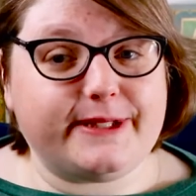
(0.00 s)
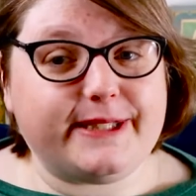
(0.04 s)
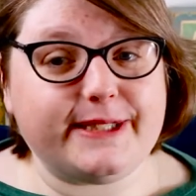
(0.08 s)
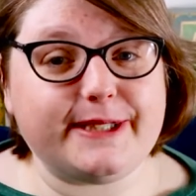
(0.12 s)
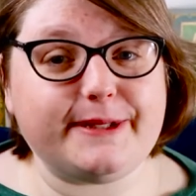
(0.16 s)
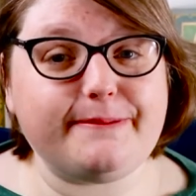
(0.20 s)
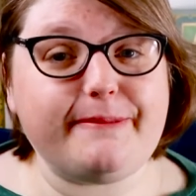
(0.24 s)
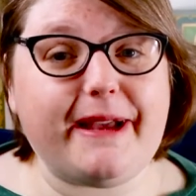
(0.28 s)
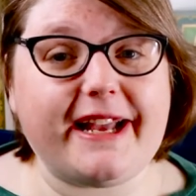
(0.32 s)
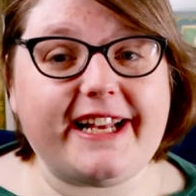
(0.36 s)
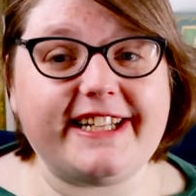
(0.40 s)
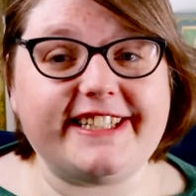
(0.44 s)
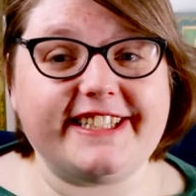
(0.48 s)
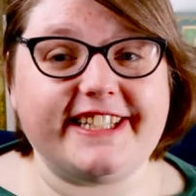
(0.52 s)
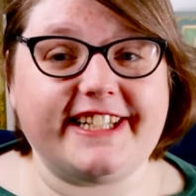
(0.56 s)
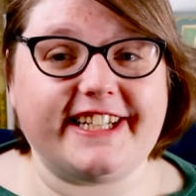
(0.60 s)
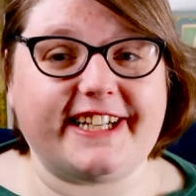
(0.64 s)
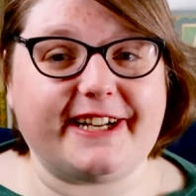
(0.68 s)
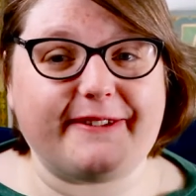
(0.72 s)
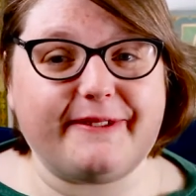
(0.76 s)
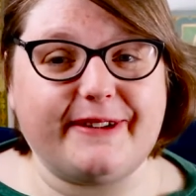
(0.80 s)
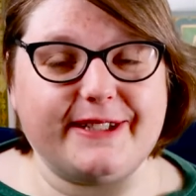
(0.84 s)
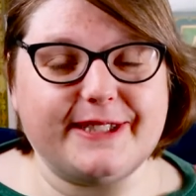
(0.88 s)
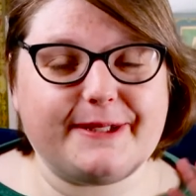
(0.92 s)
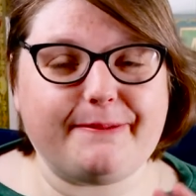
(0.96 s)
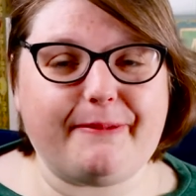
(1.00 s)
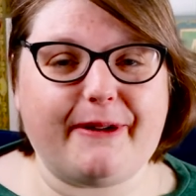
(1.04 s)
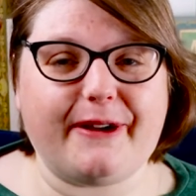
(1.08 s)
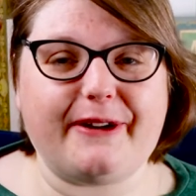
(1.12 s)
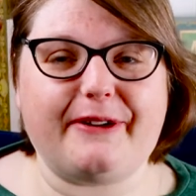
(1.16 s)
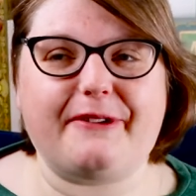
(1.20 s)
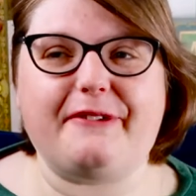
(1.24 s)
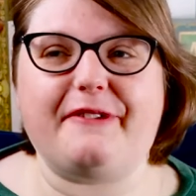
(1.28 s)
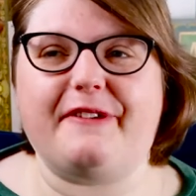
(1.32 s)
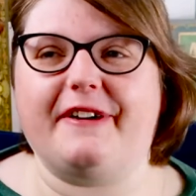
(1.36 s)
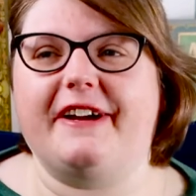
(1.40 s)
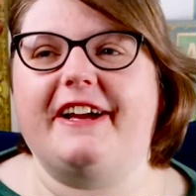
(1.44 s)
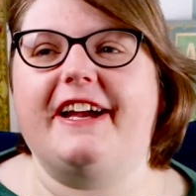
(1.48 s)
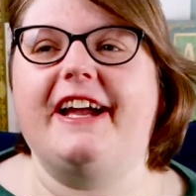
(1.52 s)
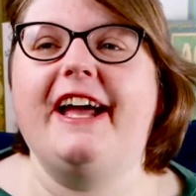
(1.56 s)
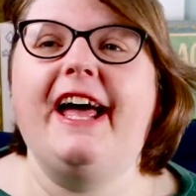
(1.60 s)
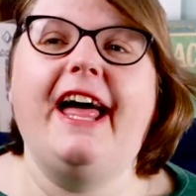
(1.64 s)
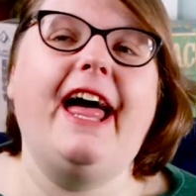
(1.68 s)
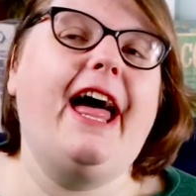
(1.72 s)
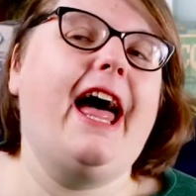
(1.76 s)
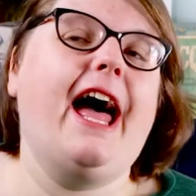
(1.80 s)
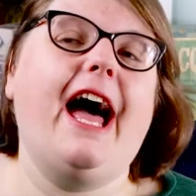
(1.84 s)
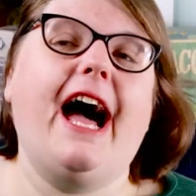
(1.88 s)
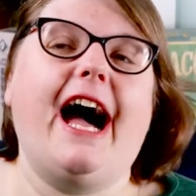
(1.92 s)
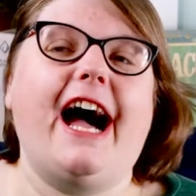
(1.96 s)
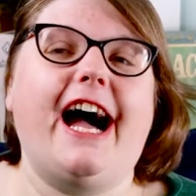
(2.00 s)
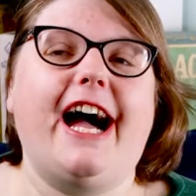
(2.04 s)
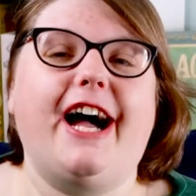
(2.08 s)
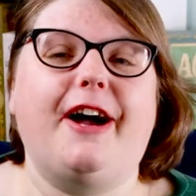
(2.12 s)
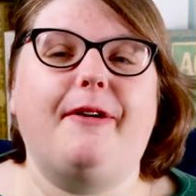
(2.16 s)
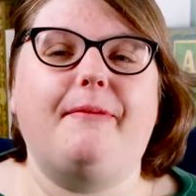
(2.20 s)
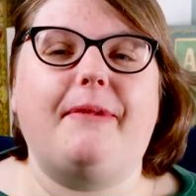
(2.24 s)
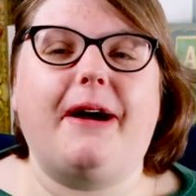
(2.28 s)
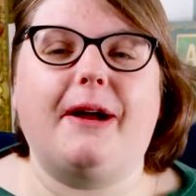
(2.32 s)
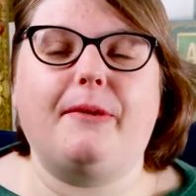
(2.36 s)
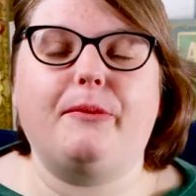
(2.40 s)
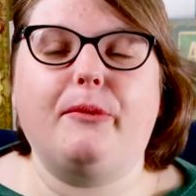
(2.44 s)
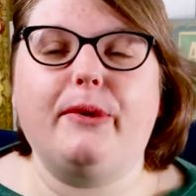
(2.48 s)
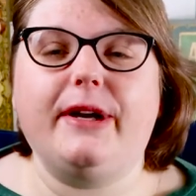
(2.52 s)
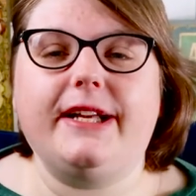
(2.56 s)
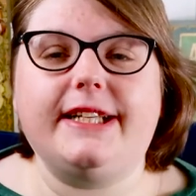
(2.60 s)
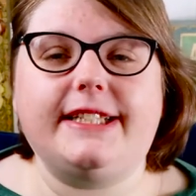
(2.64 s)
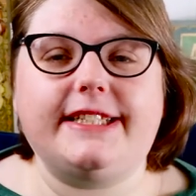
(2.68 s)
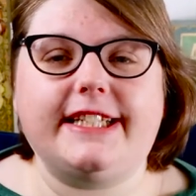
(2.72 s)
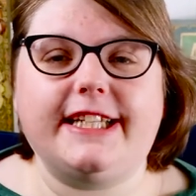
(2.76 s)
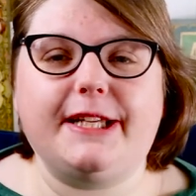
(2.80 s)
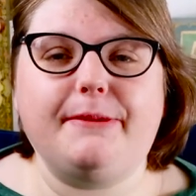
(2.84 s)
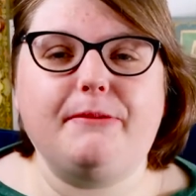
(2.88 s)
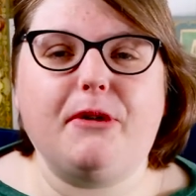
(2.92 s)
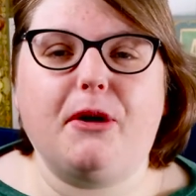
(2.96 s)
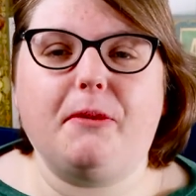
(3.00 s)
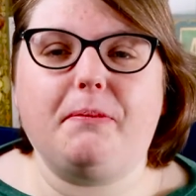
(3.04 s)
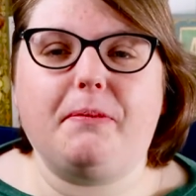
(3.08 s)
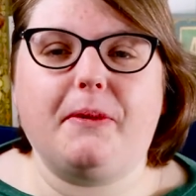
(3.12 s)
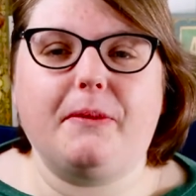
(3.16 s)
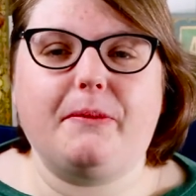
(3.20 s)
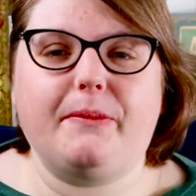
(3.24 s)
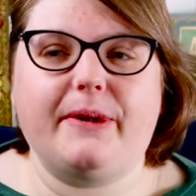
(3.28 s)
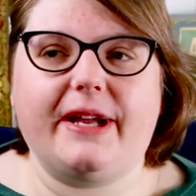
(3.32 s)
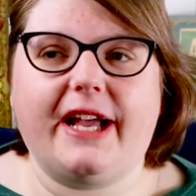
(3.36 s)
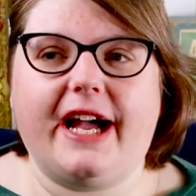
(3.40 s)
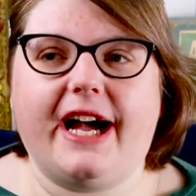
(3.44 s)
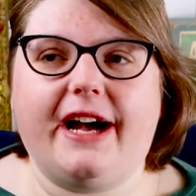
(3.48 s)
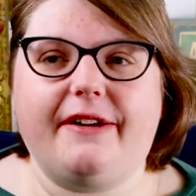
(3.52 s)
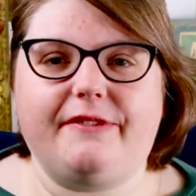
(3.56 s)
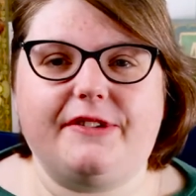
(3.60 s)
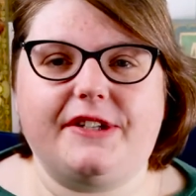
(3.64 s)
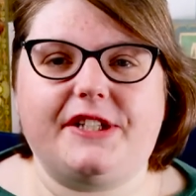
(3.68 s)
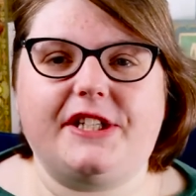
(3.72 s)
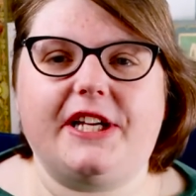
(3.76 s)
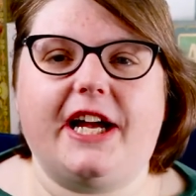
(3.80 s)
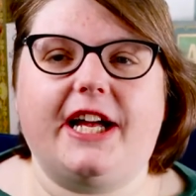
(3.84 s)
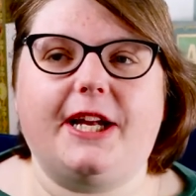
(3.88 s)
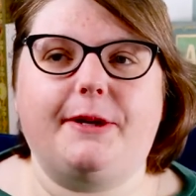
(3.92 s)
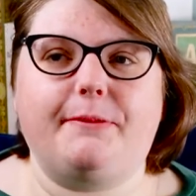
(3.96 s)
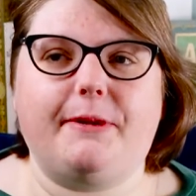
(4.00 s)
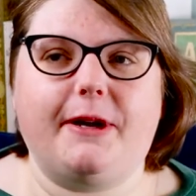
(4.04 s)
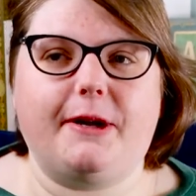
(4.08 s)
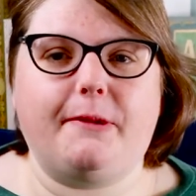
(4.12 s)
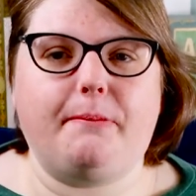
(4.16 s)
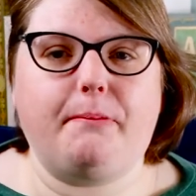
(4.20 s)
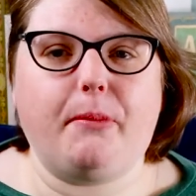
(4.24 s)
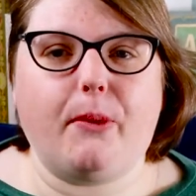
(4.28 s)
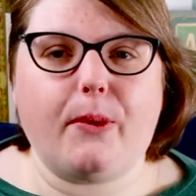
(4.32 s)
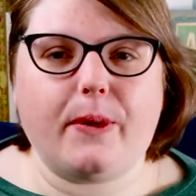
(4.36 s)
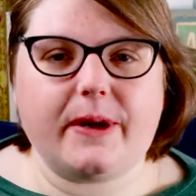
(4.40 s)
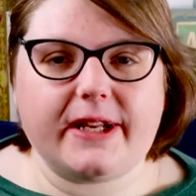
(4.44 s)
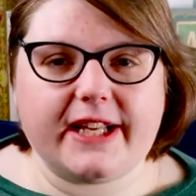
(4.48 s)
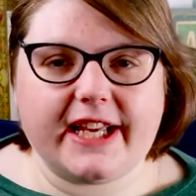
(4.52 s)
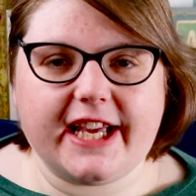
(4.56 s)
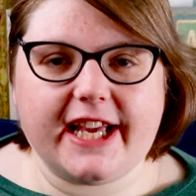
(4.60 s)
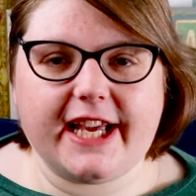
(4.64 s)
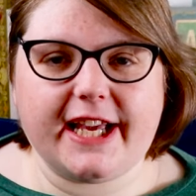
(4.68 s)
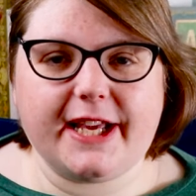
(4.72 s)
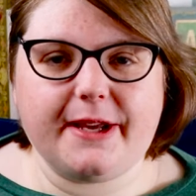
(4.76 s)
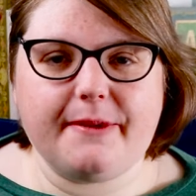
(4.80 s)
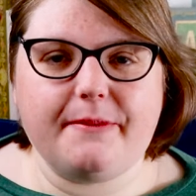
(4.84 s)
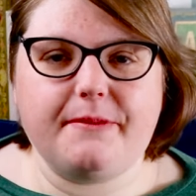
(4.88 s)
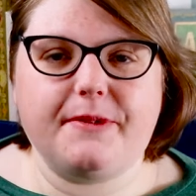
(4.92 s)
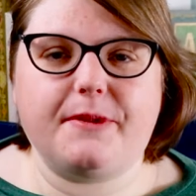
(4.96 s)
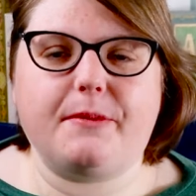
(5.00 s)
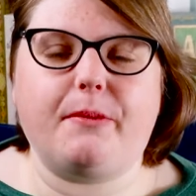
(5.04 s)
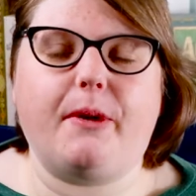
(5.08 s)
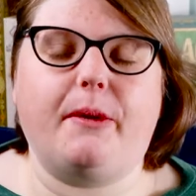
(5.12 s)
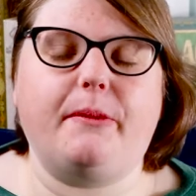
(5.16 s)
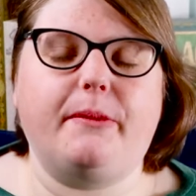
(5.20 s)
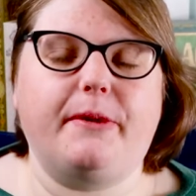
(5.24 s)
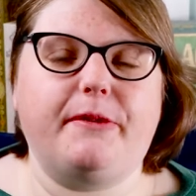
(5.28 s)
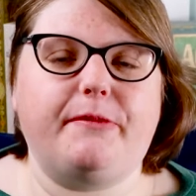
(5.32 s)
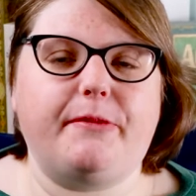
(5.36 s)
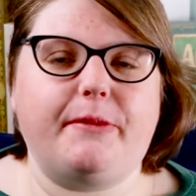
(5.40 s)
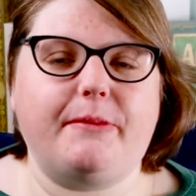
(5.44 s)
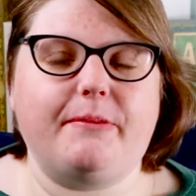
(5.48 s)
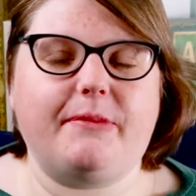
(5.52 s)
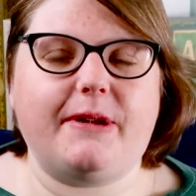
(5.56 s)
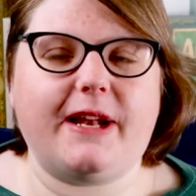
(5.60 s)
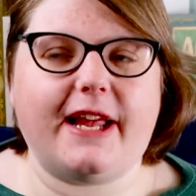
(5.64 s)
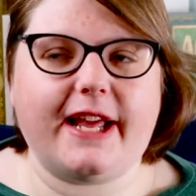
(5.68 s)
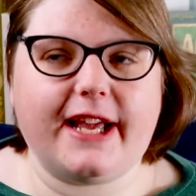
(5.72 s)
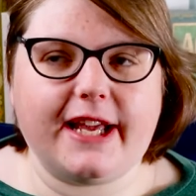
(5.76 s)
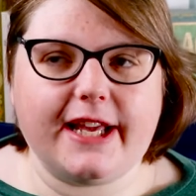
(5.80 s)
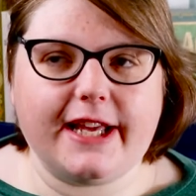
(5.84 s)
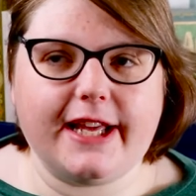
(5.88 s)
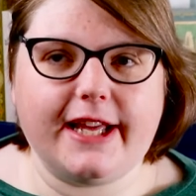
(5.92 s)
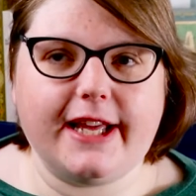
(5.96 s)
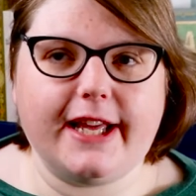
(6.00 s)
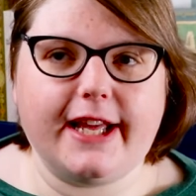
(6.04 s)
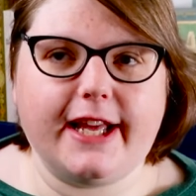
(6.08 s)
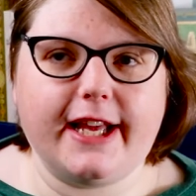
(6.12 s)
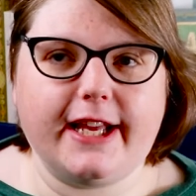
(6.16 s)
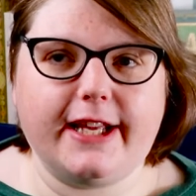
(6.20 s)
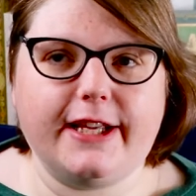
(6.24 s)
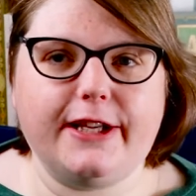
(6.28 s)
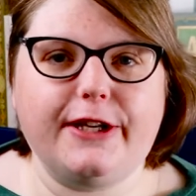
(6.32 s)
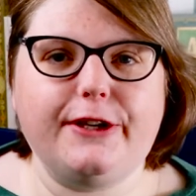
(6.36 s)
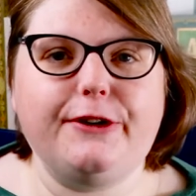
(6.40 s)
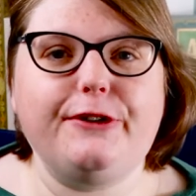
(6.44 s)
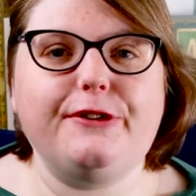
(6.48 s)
which is amazing. about Spotify. Um, and we team up and we have a chat about board games, what we've been playing.